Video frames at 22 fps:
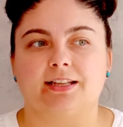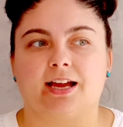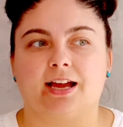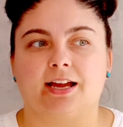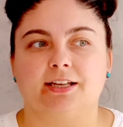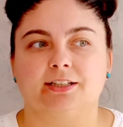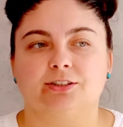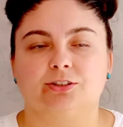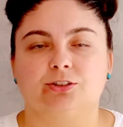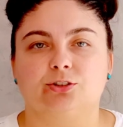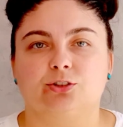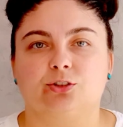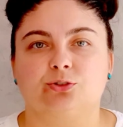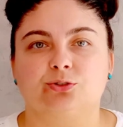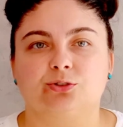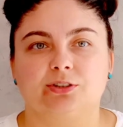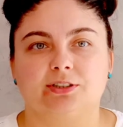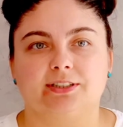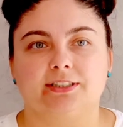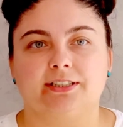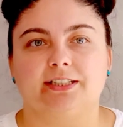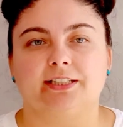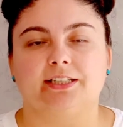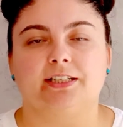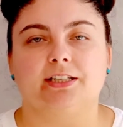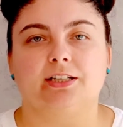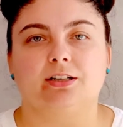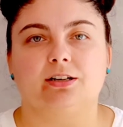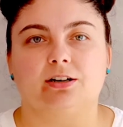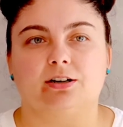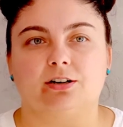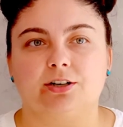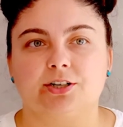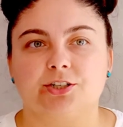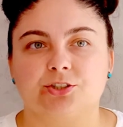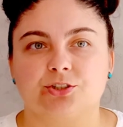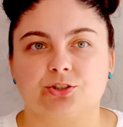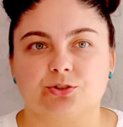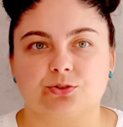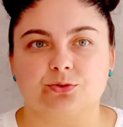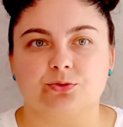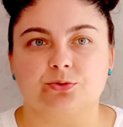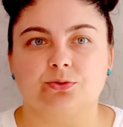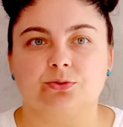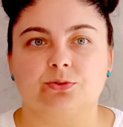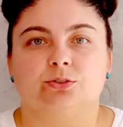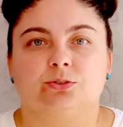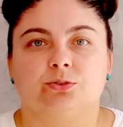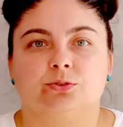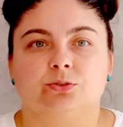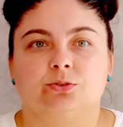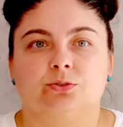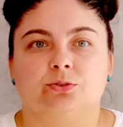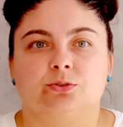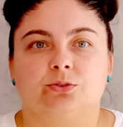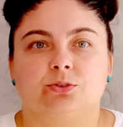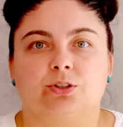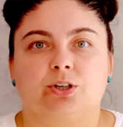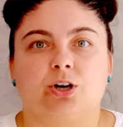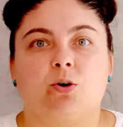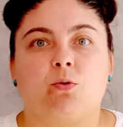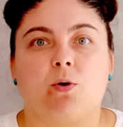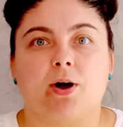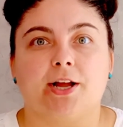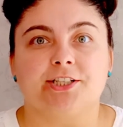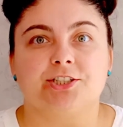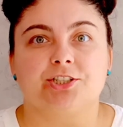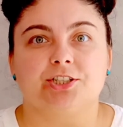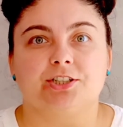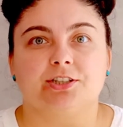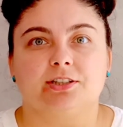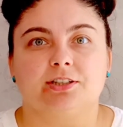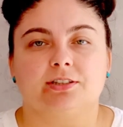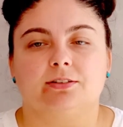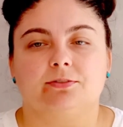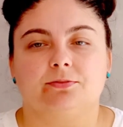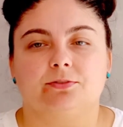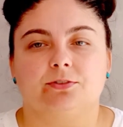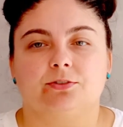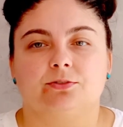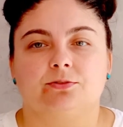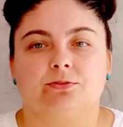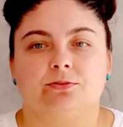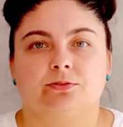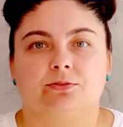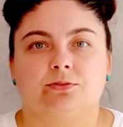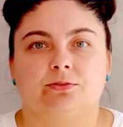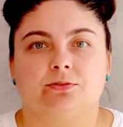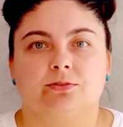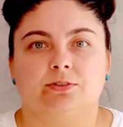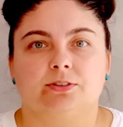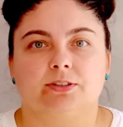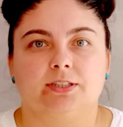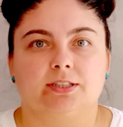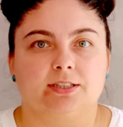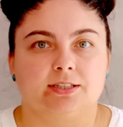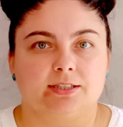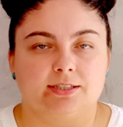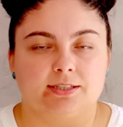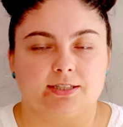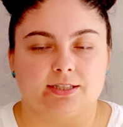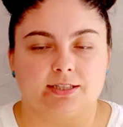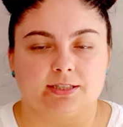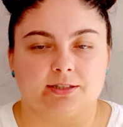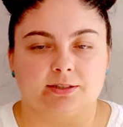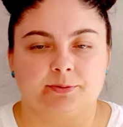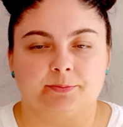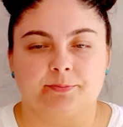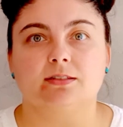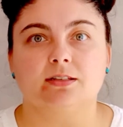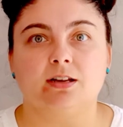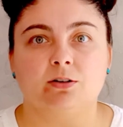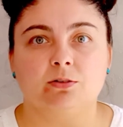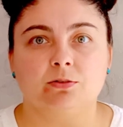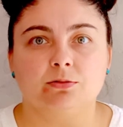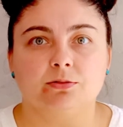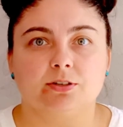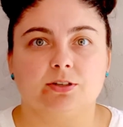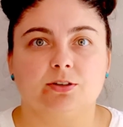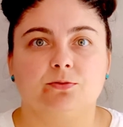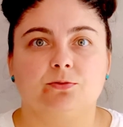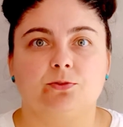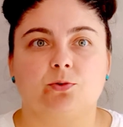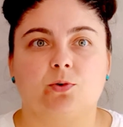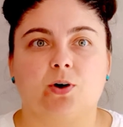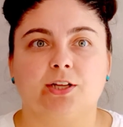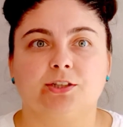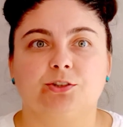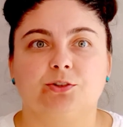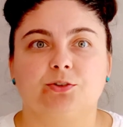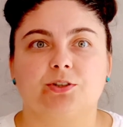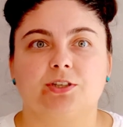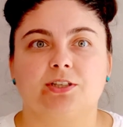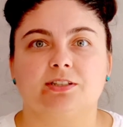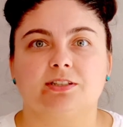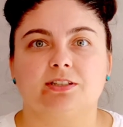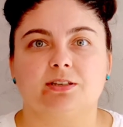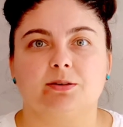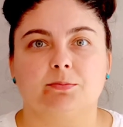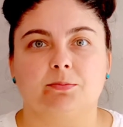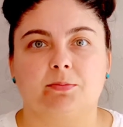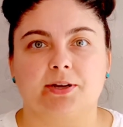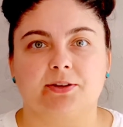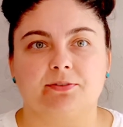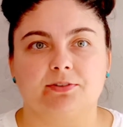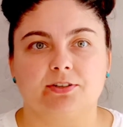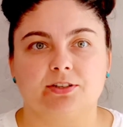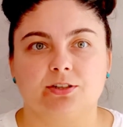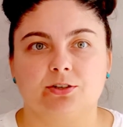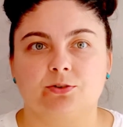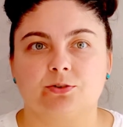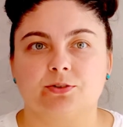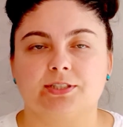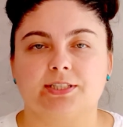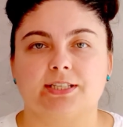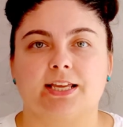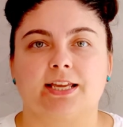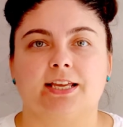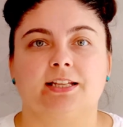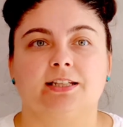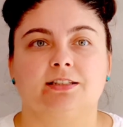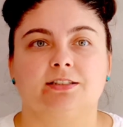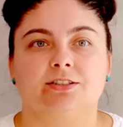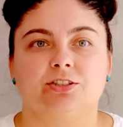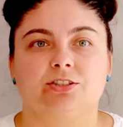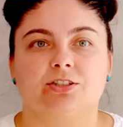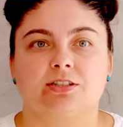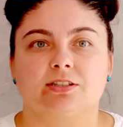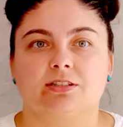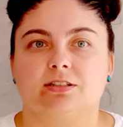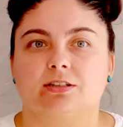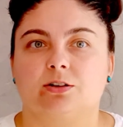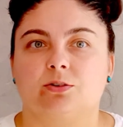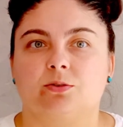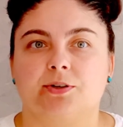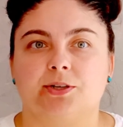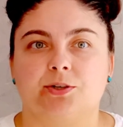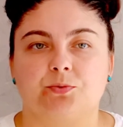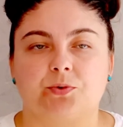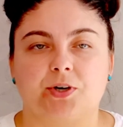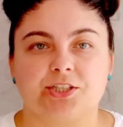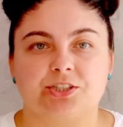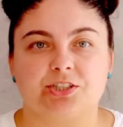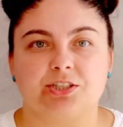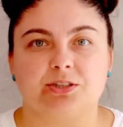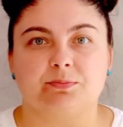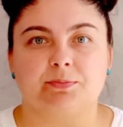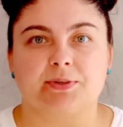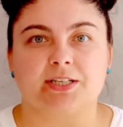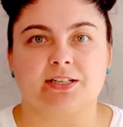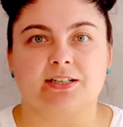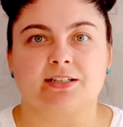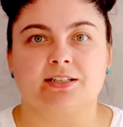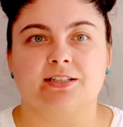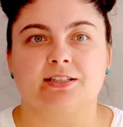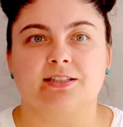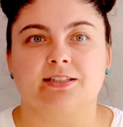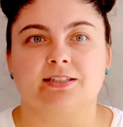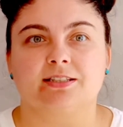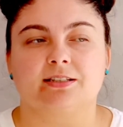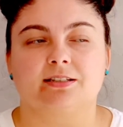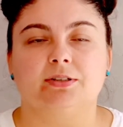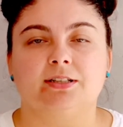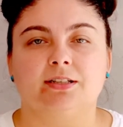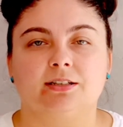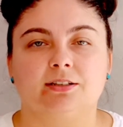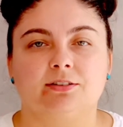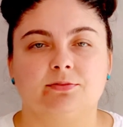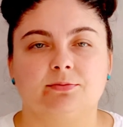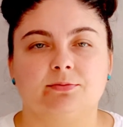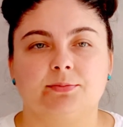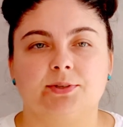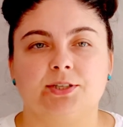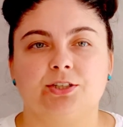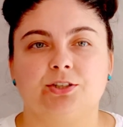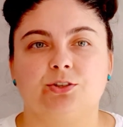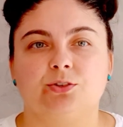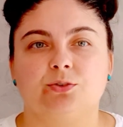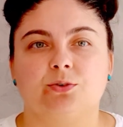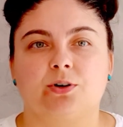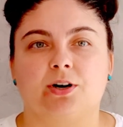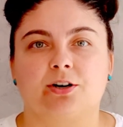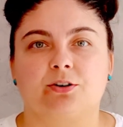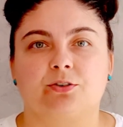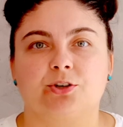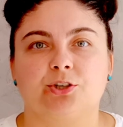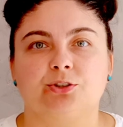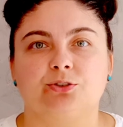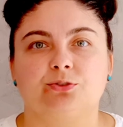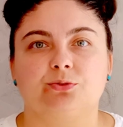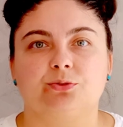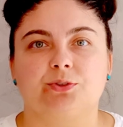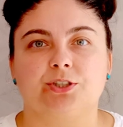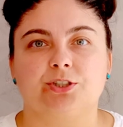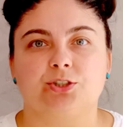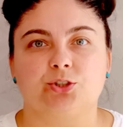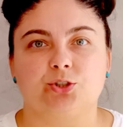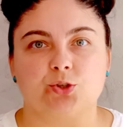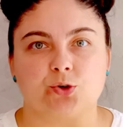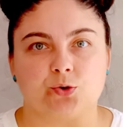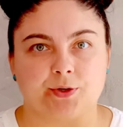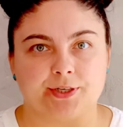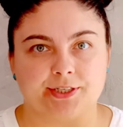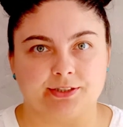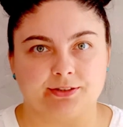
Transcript: I totally encourage you to go watch it if you didn't see it. So if you want, you can skip my videos and just go and watch it, because believe me, you are going to enjoy